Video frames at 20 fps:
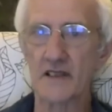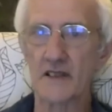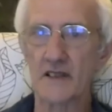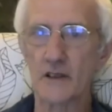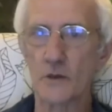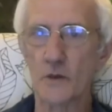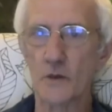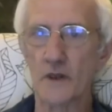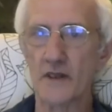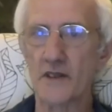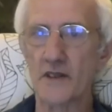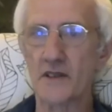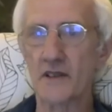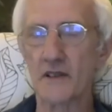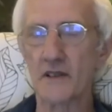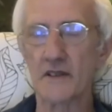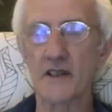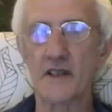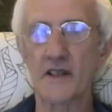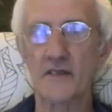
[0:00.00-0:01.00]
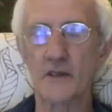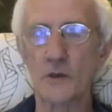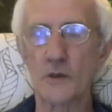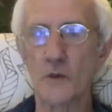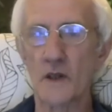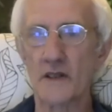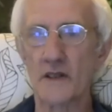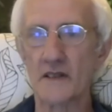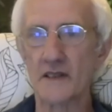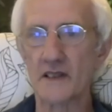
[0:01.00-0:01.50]
that one should, through
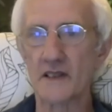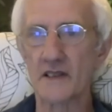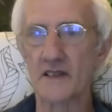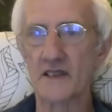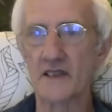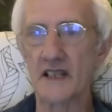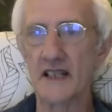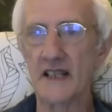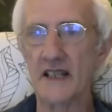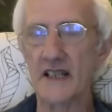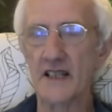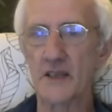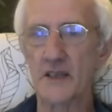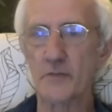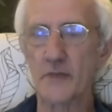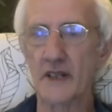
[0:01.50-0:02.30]
one's deeds,